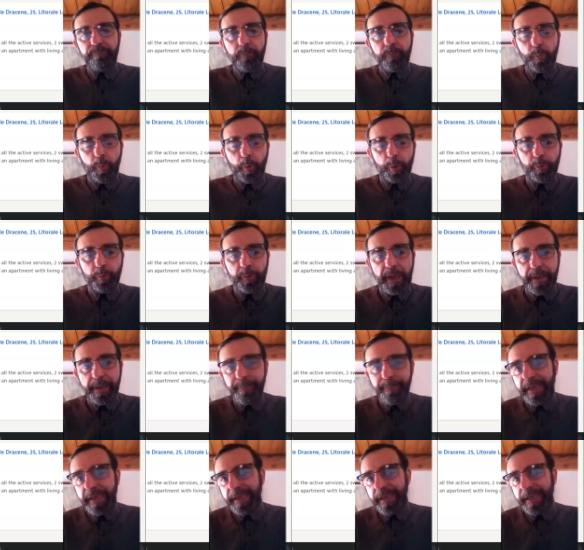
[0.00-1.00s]
what do they
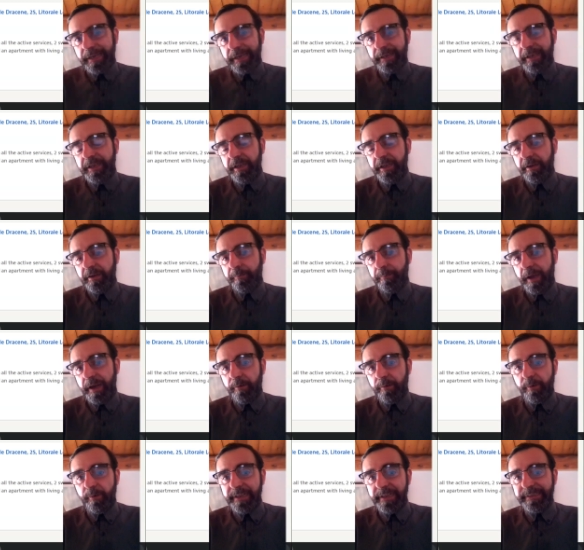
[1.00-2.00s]
mean here by
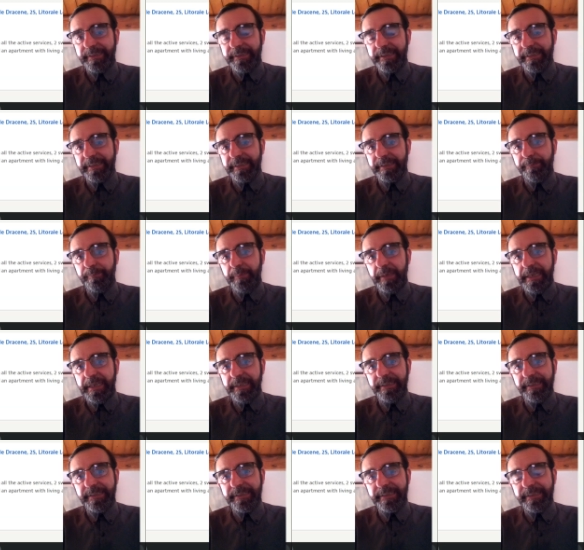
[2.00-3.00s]
residence?
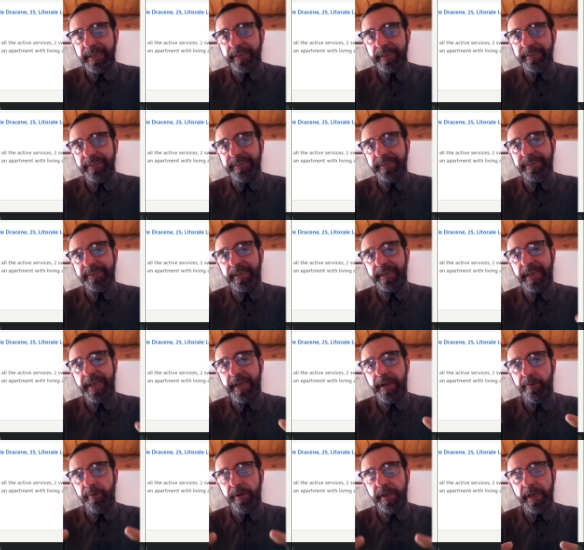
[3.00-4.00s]
Means that is an
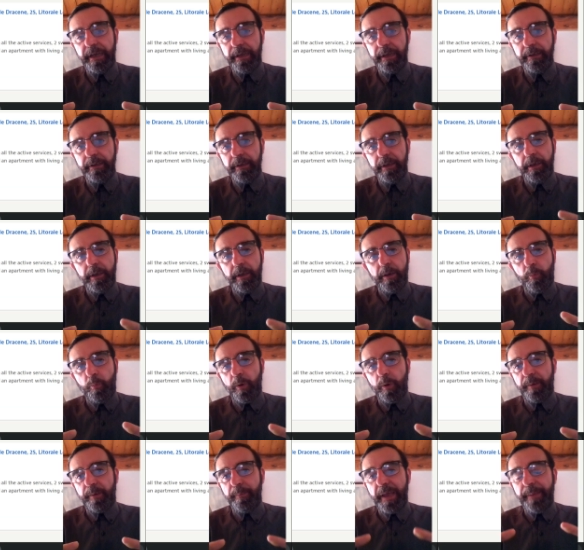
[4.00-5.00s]
area
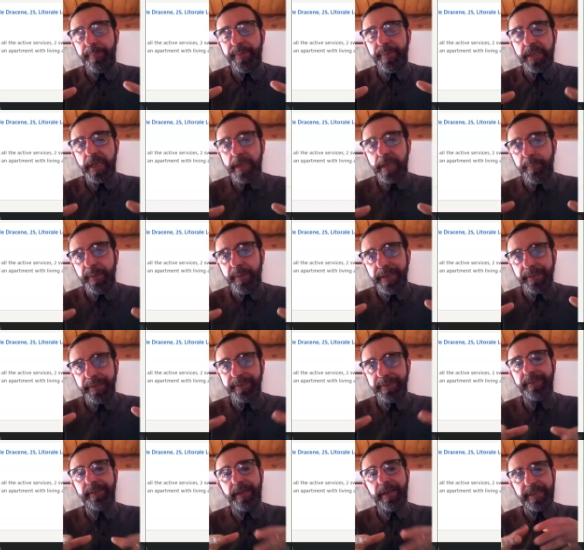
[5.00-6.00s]
where maybe they
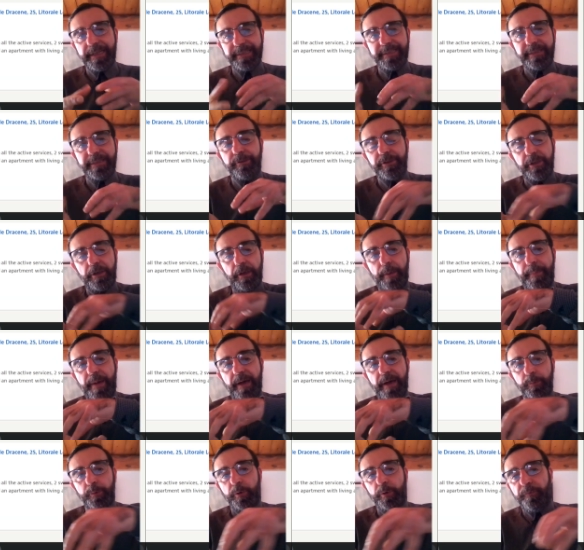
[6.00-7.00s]
built a certain
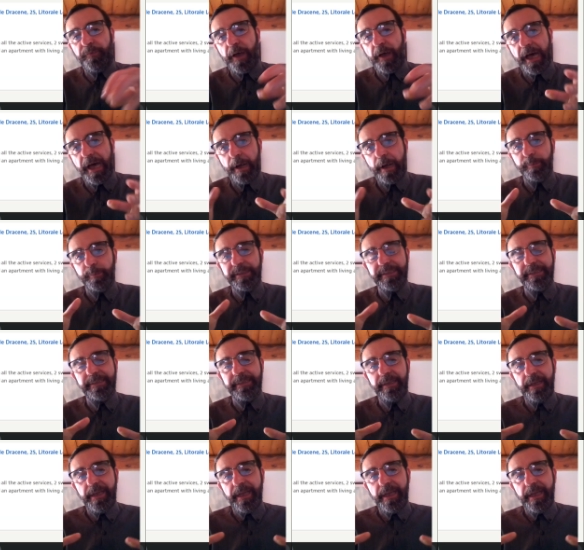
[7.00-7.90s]
amount of houses